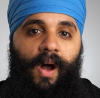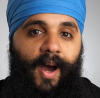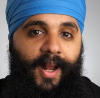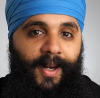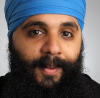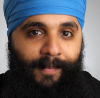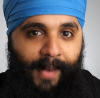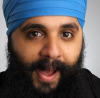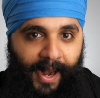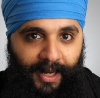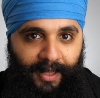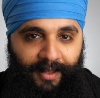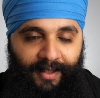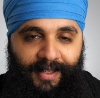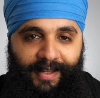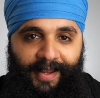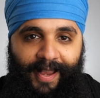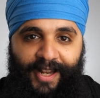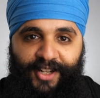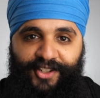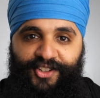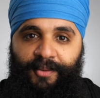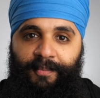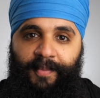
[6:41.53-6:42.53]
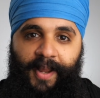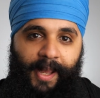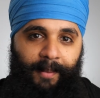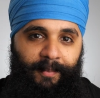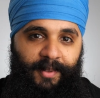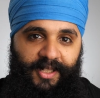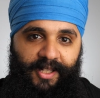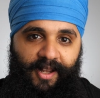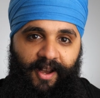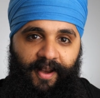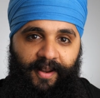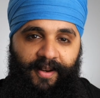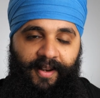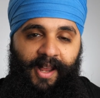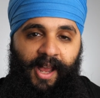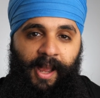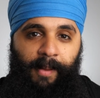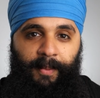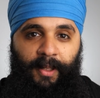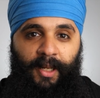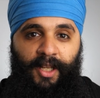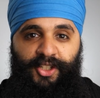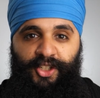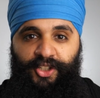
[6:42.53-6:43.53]
automatically gets from Amazon
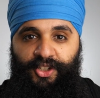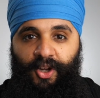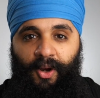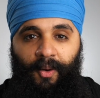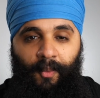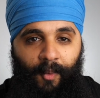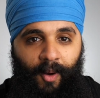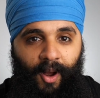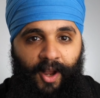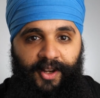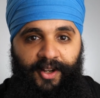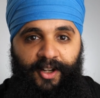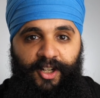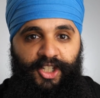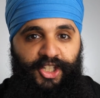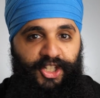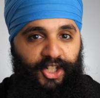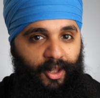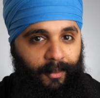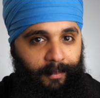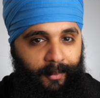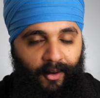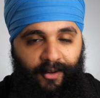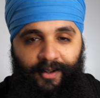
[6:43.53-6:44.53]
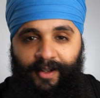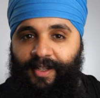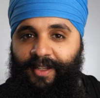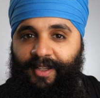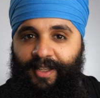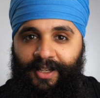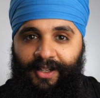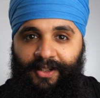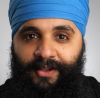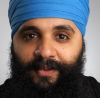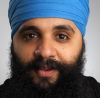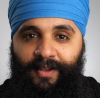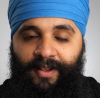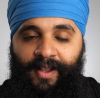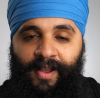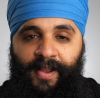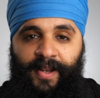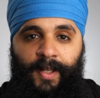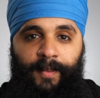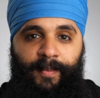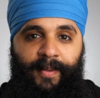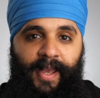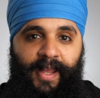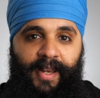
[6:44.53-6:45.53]
because you don't want your jailbroken Kindle
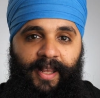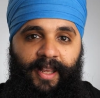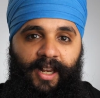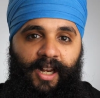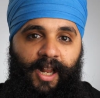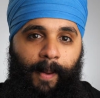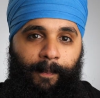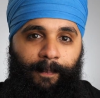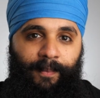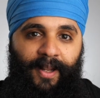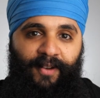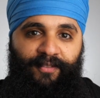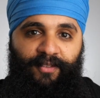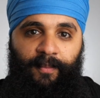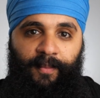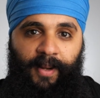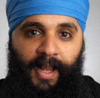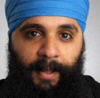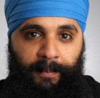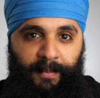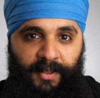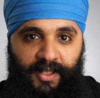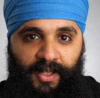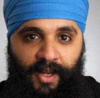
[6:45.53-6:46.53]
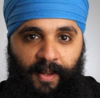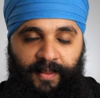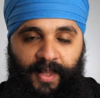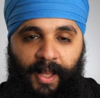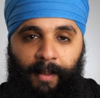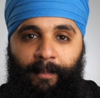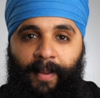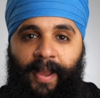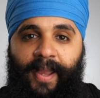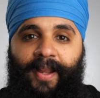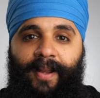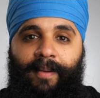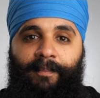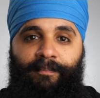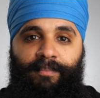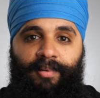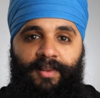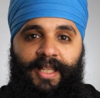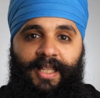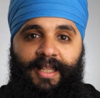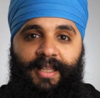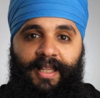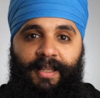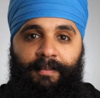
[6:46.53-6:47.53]
to be getting an update from Amazon that might
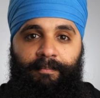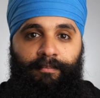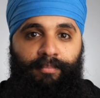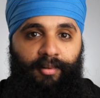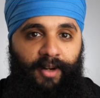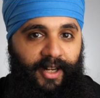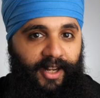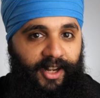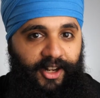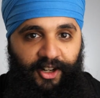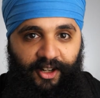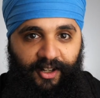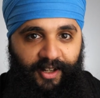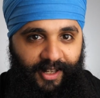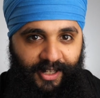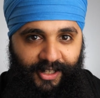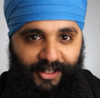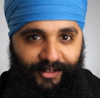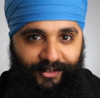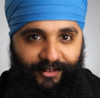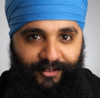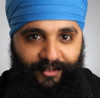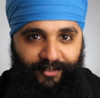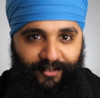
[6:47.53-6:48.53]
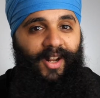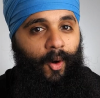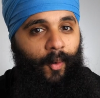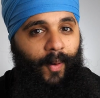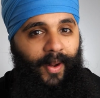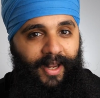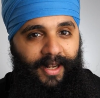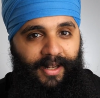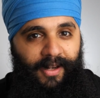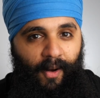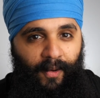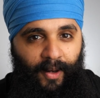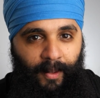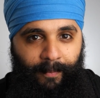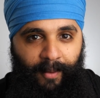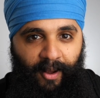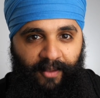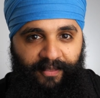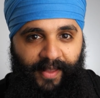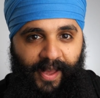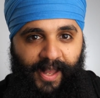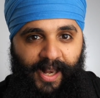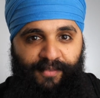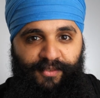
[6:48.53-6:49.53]
completely brick your Kindle. And a quick note
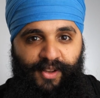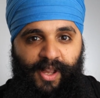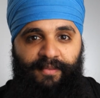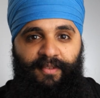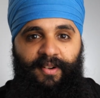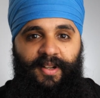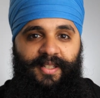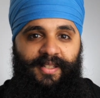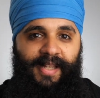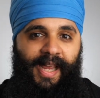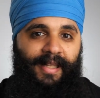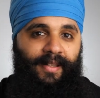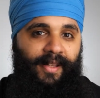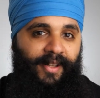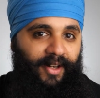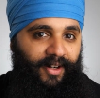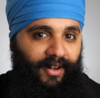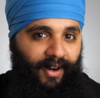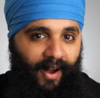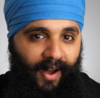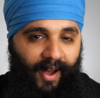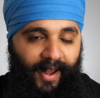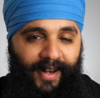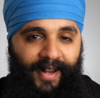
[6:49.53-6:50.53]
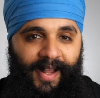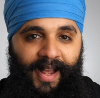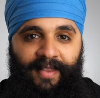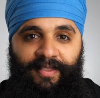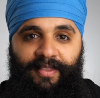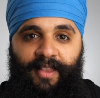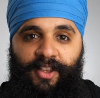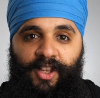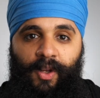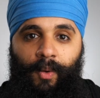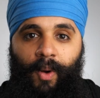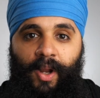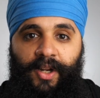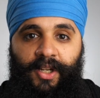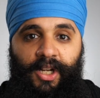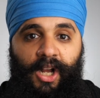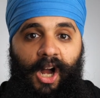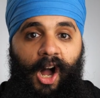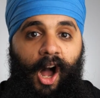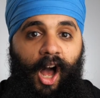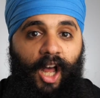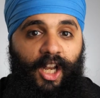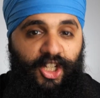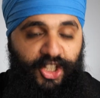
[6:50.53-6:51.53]
about that that if you ever decide later on that you want to
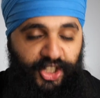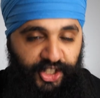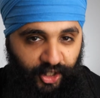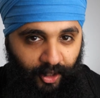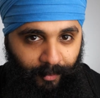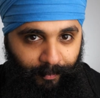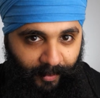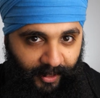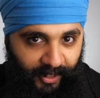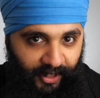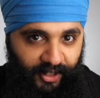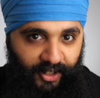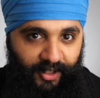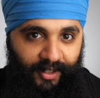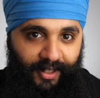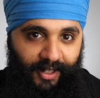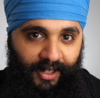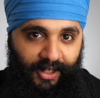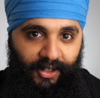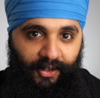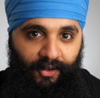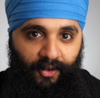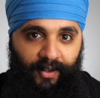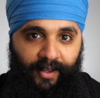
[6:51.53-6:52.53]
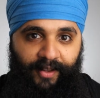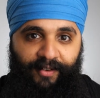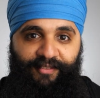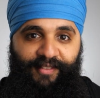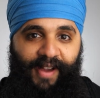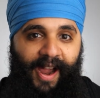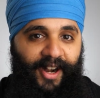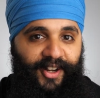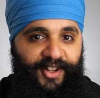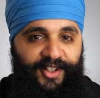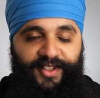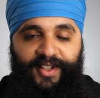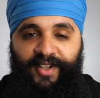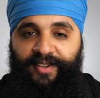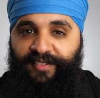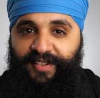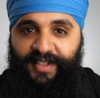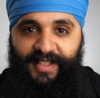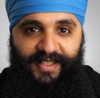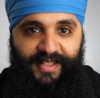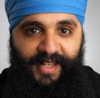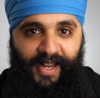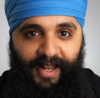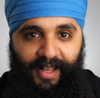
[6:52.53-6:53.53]
unjailbreak your Kindle and factory
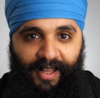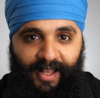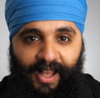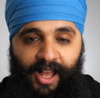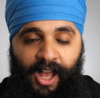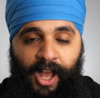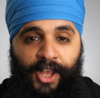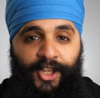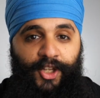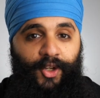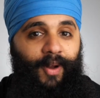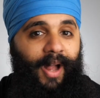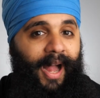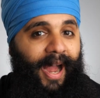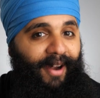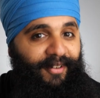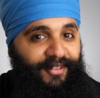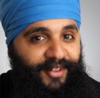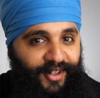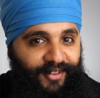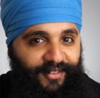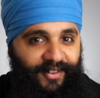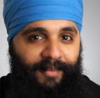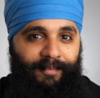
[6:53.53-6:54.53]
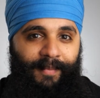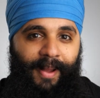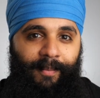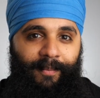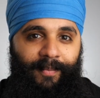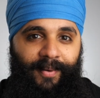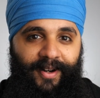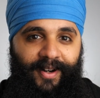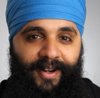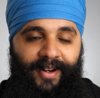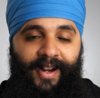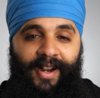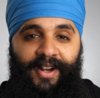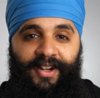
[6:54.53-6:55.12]
reset it, you have to remember